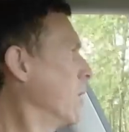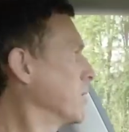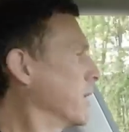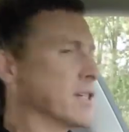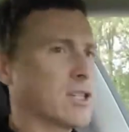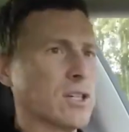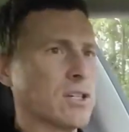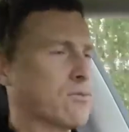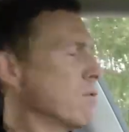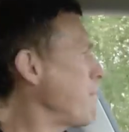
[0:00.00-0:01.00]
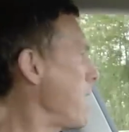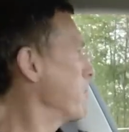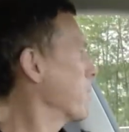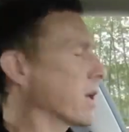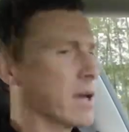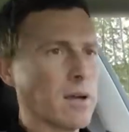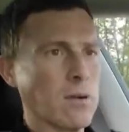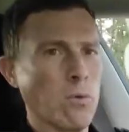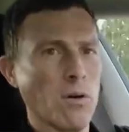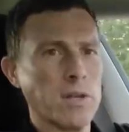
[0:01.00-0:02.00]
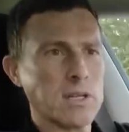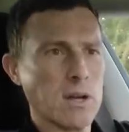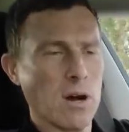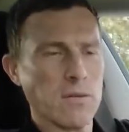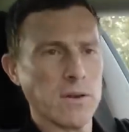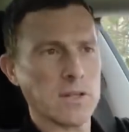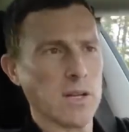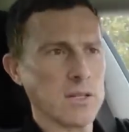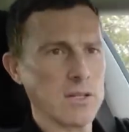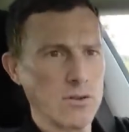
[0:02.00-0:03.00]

I'm doing is just remembering what this car feels like to